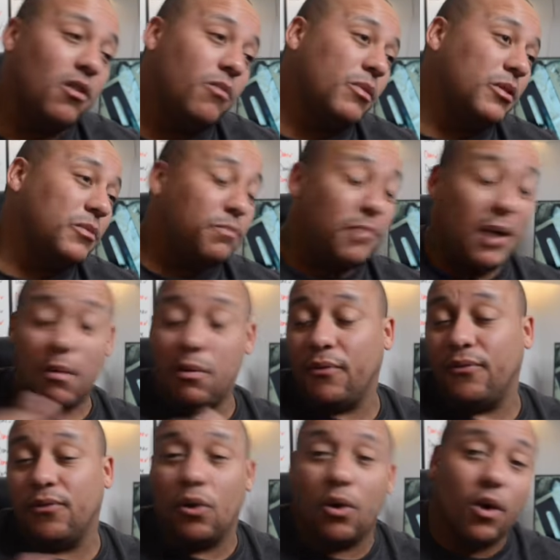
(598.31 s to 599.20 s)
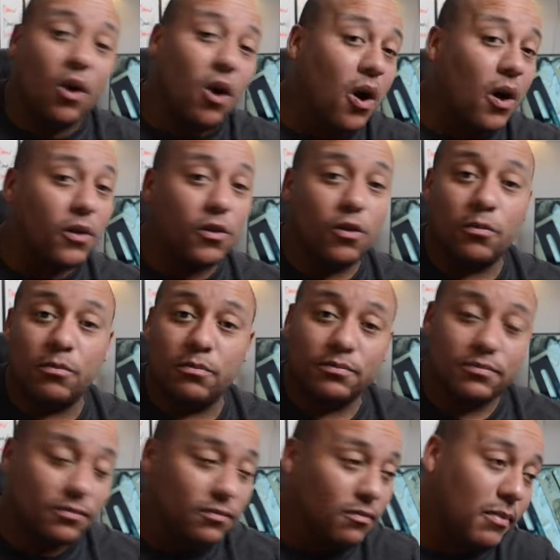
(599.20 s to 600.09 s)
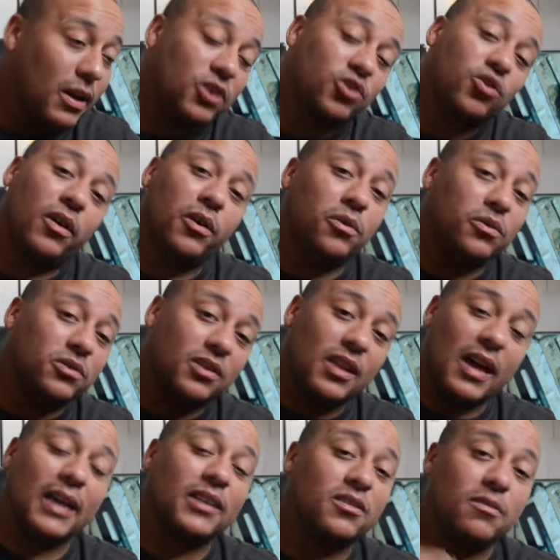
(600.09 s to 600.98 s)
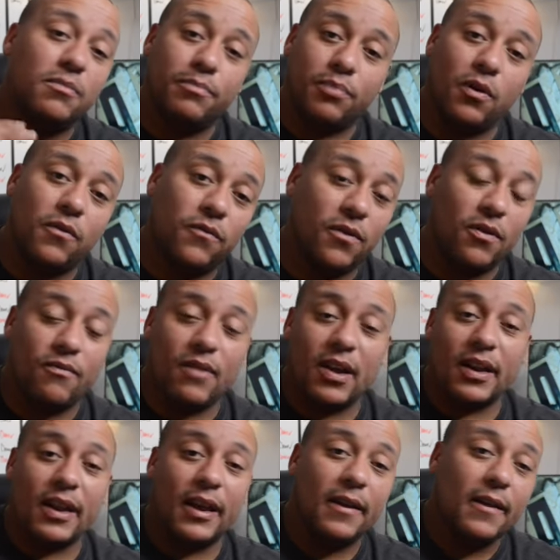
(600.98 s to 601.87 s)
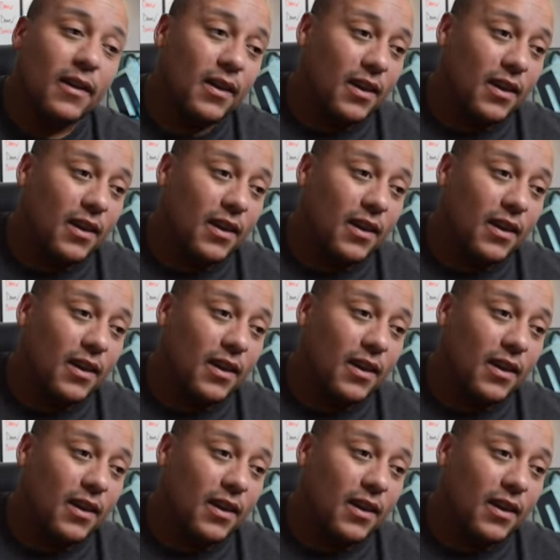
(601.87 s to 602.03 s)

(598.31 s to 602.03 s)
and we power float it all up make sure it looks nice and buff and ready.